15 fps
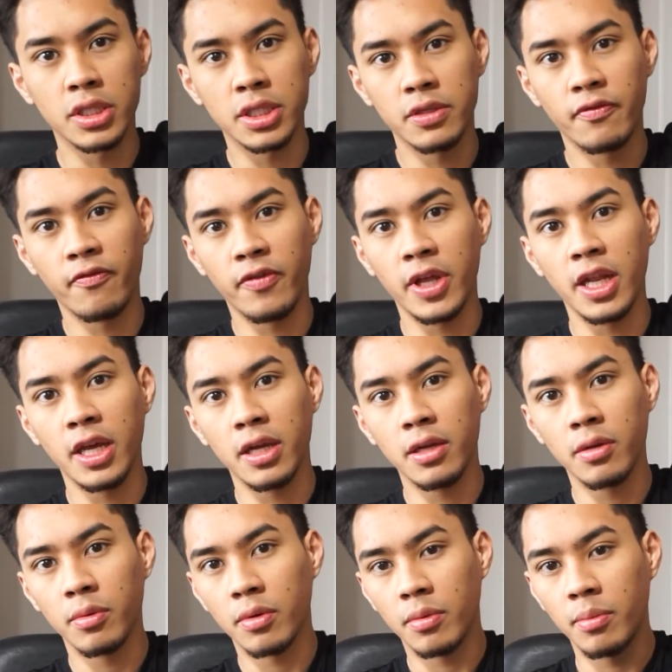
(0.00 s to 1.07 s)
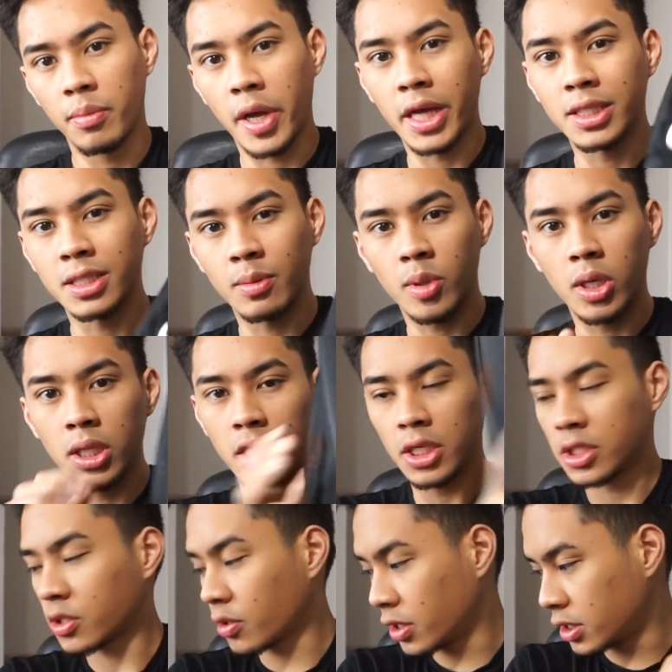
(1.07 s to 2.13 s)
fitting basketball
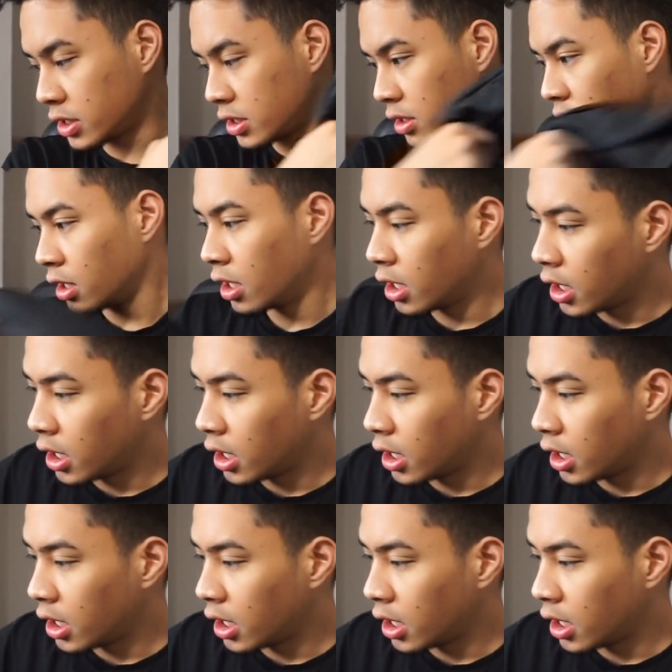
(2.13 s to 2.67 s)
elite shorts.